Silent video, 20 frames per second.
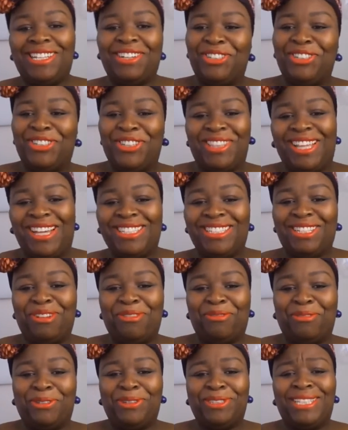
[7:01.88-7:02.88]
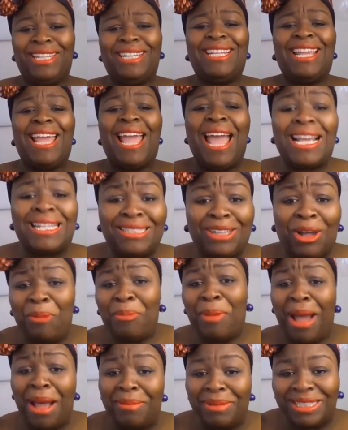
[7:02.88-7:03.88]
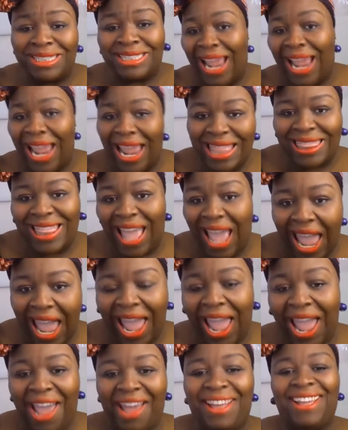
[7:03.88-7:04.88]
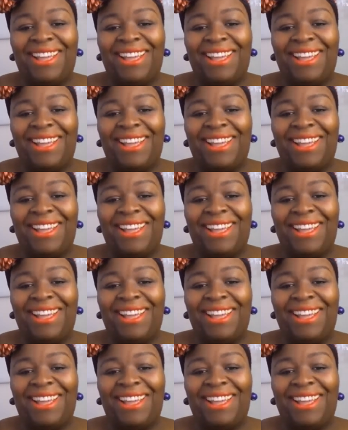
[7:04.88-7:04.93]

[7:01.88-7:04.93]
in 2014? Yes, Obama stayed there.